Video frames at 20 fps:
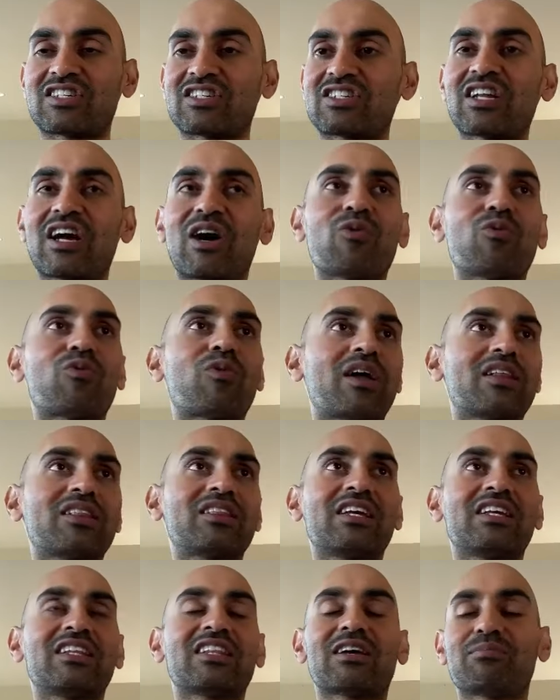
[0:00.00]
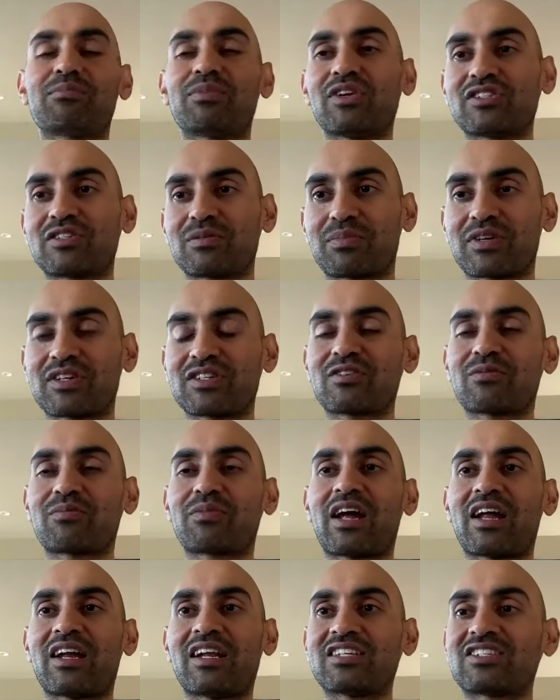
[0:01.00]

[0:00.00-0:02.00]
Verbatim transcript: There's not one thing that builds a personal brand.